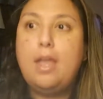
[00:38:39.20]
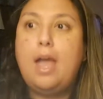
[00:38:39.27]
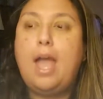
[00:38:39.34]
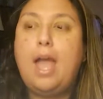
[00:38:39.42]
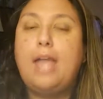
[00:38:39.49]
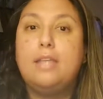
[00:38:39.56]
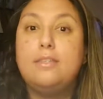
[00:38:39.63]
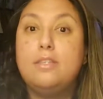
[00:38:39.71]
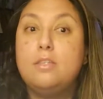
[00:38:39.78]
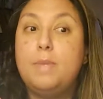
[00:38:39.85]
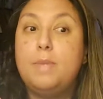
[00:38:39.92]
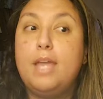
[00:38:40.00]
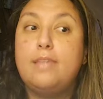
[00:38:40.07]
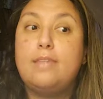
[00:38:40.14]
I guess it's
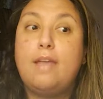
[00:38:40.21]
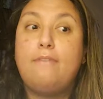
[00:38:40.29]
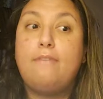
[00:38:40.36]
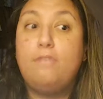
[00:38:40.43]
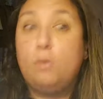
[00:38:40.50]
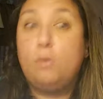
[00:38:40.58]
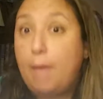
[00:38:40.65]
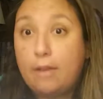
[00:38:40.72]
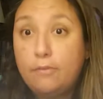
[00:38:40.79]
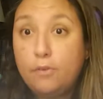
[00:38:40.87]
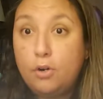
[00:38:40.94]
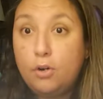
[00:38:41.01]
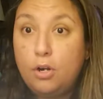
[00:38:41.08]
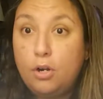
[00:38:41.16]
because I feel bad
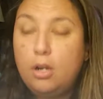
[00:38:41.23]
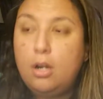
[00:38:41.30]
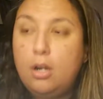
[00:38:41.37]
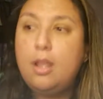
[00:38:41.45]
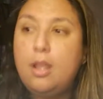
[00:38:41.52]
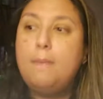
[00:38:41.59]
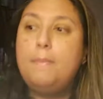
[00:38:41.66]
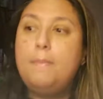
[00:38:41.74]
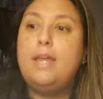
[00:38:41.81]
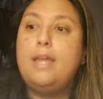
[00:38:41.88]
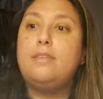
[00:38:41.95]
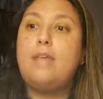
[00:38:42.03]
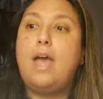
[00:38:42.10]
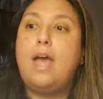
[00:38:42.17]
for her,
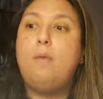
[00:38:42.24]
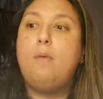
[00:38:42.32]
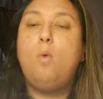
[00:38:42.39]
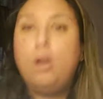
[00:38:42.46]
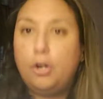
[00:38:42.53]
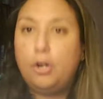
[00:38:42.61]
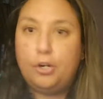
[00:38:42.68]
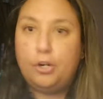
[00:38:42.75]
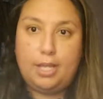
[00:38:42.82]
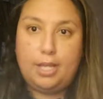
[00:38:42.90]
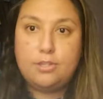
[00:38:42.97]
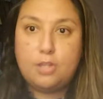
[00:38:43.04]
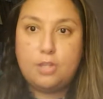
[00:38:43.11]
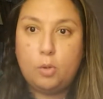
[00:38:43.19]
because I want her to
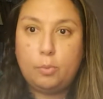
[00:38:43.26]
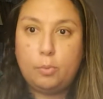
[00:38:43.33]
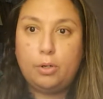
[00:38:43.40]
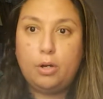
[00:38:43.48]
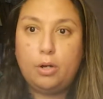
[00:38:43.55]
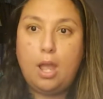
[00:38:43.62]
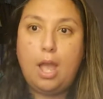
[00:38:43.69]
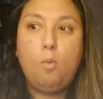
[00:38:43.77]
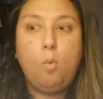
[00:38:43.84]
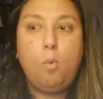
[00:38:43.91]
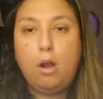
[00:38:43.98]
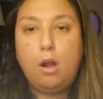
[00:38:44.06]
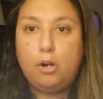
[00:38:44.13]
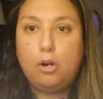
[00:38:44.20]
get sober. I
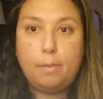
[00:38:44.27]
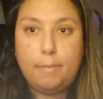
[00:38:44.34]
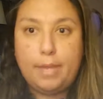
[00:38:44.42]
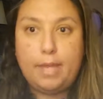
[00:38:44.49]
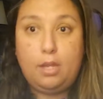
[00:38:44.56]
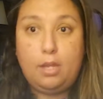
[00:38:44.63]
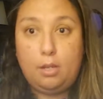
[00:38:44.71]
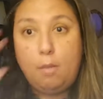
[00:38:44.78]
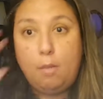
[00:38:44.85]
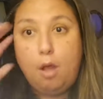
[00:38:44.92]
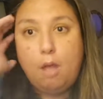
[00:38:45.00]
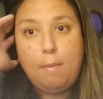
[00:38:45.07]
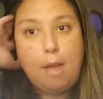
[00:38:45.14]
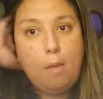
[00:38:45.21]
want her to be a good
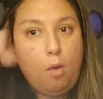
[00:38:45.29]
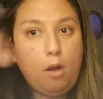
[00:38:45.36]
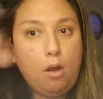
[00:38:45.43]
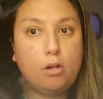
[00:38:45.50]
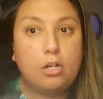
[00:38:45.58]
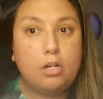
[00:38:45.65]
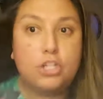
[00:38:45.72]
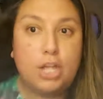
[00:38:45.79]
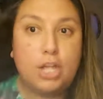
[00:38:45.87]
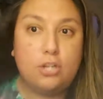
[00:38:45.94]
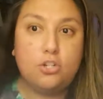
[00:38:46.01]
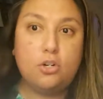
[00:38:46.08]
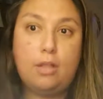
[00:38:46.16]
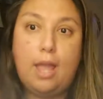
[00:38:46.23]
mom. I want her to
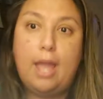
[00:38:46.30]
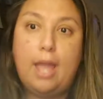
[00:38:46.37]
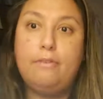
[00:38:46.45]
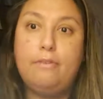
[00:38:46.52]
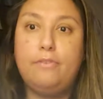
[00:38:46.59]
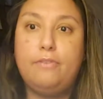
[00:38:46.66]
change her life,